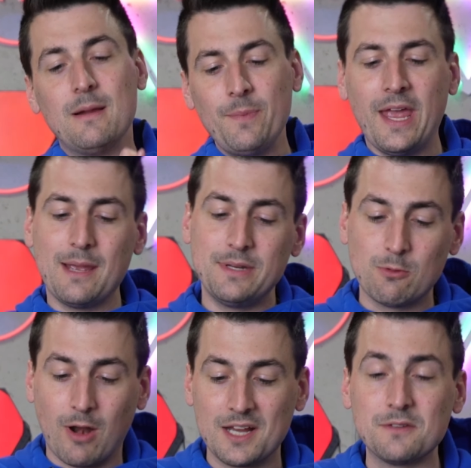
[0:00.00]
AMD
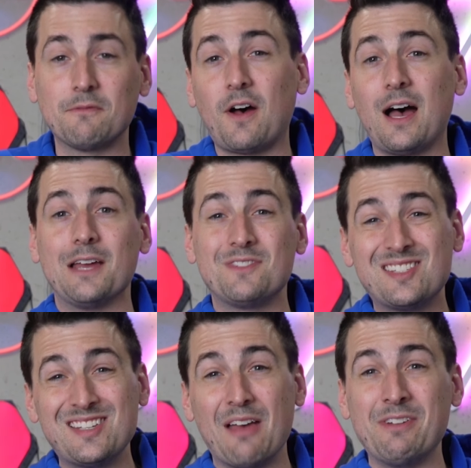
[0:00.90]
Ryzen 5
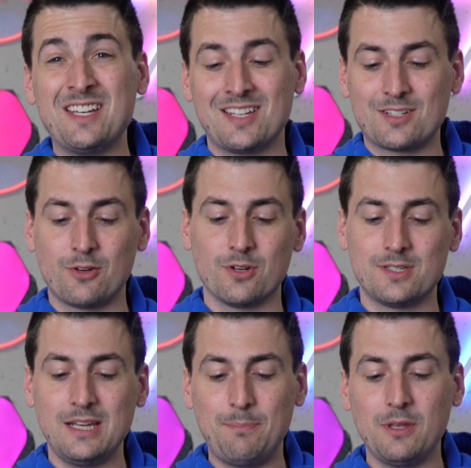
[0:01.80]
7600
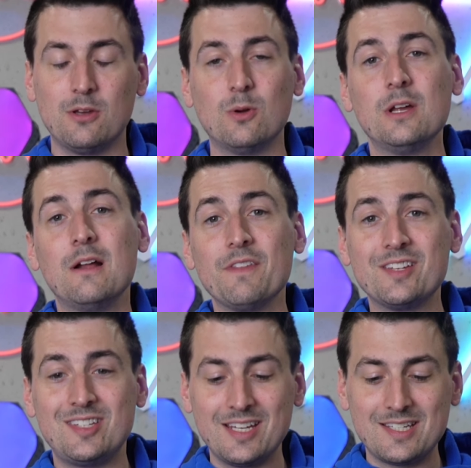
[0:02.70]
CPU,
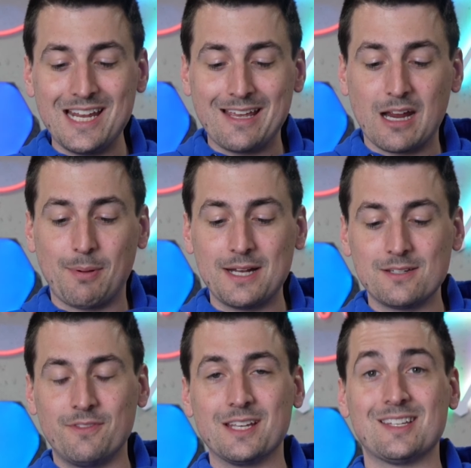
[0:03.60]
16 gigabytes of
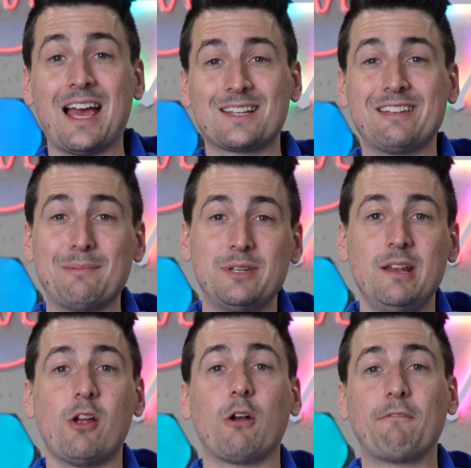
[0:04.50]
the exact same
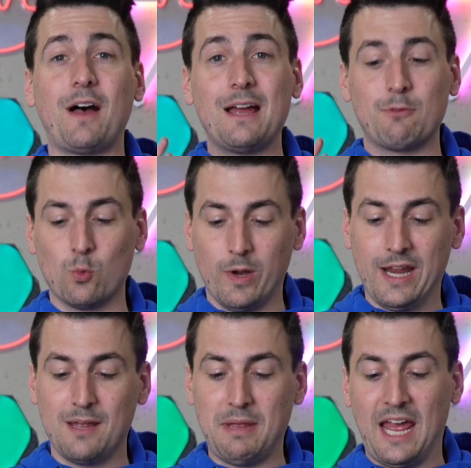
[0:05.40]
DDR5
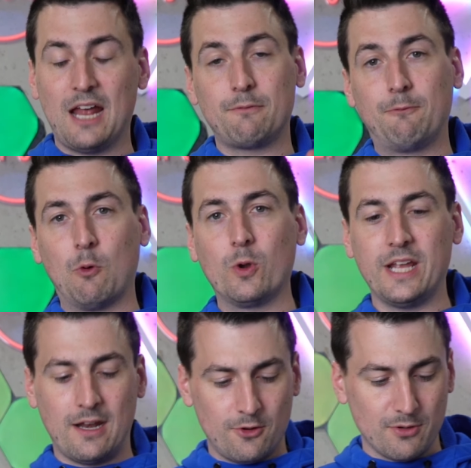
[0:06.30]
RAM at
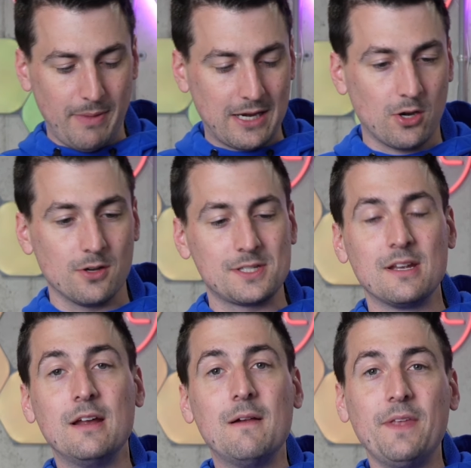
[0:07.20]
4800 megahertz,
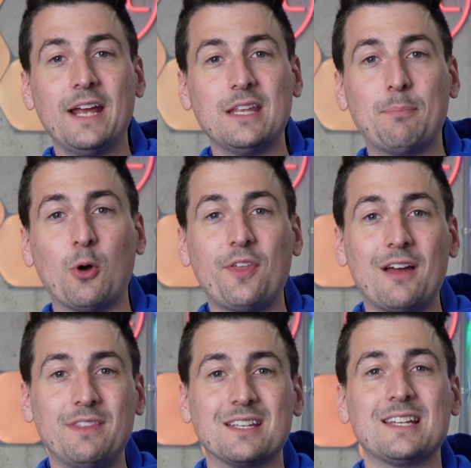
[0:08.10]
and they both have
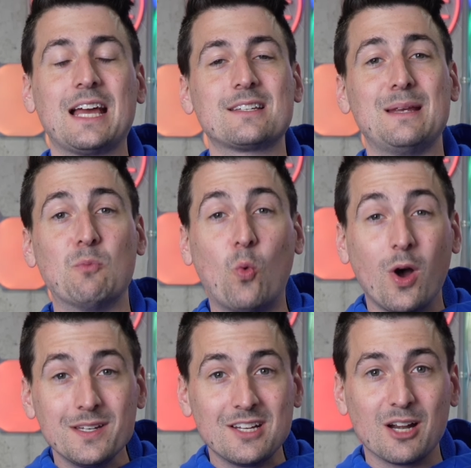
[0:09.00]
the exact same
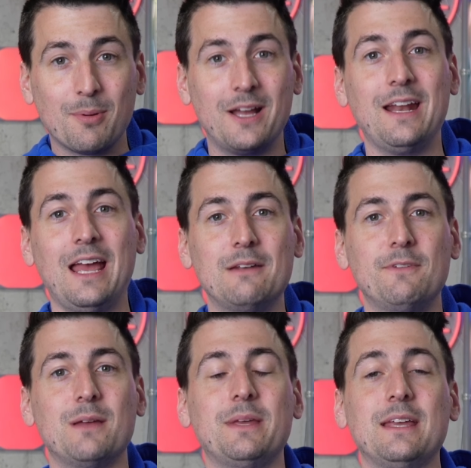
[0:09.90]
1 terabyte
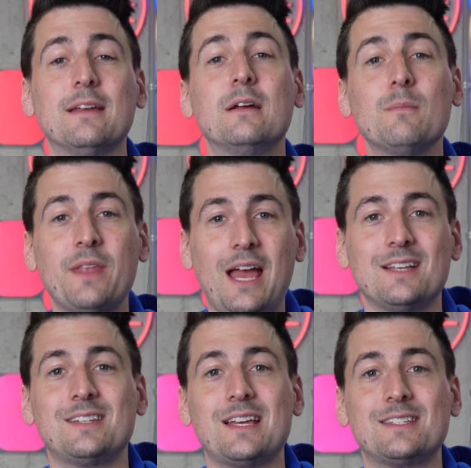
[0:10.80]
NVMe
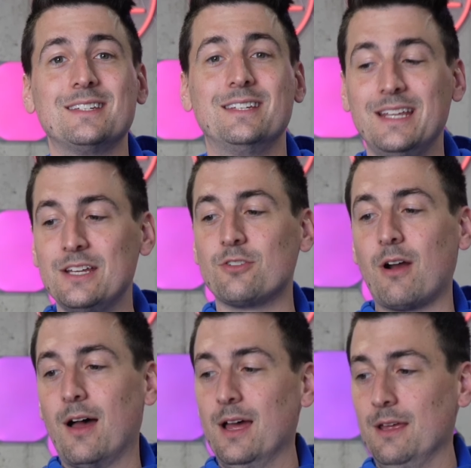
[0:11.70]
SSD
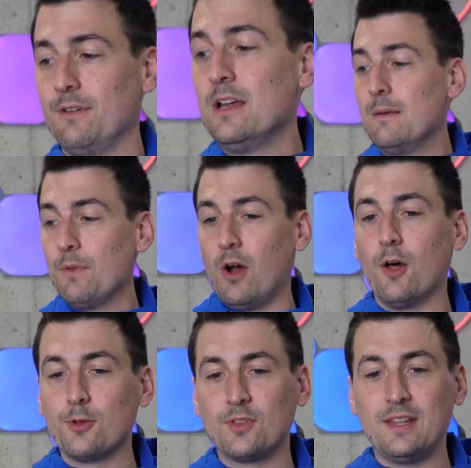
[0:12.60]
drive.
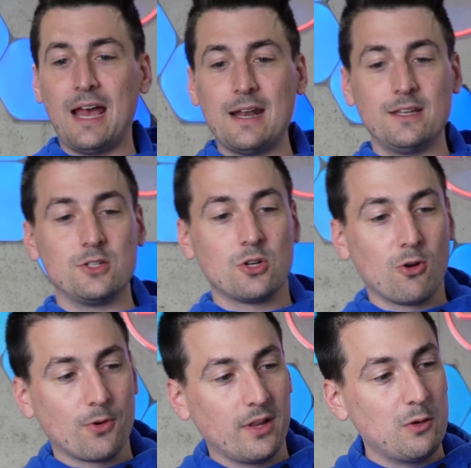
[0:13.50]
Other than that,
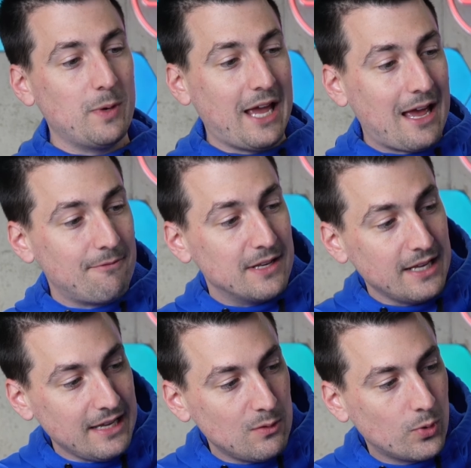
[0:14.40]
internally, we have an
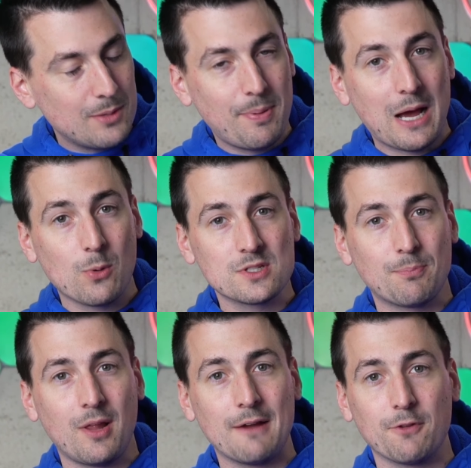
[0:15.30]
in-win power
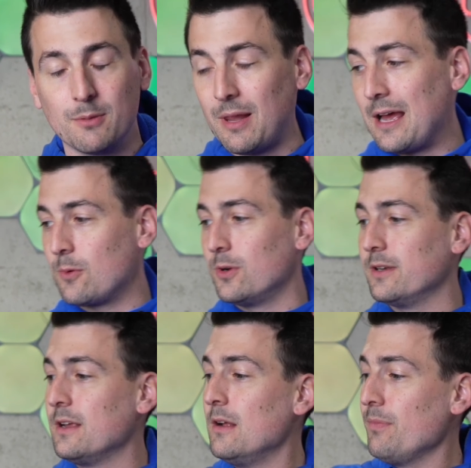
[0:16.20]
supply for the black one
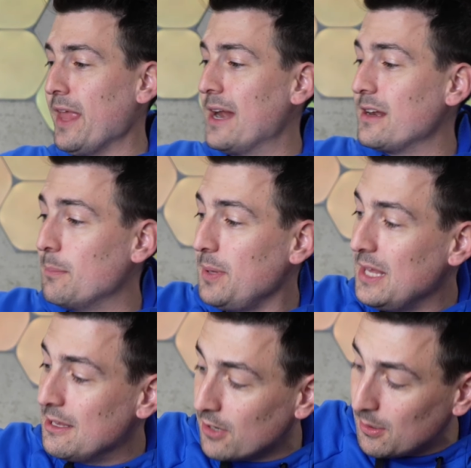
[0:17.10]
and an
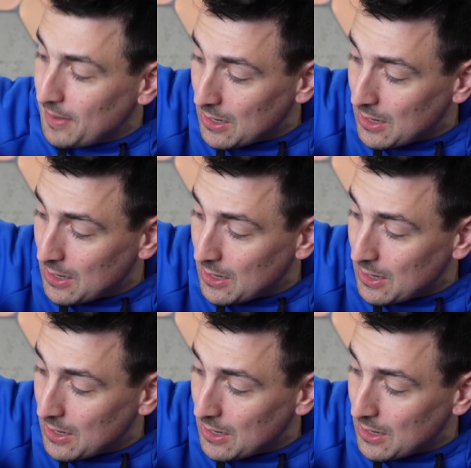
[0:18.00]
APEVA power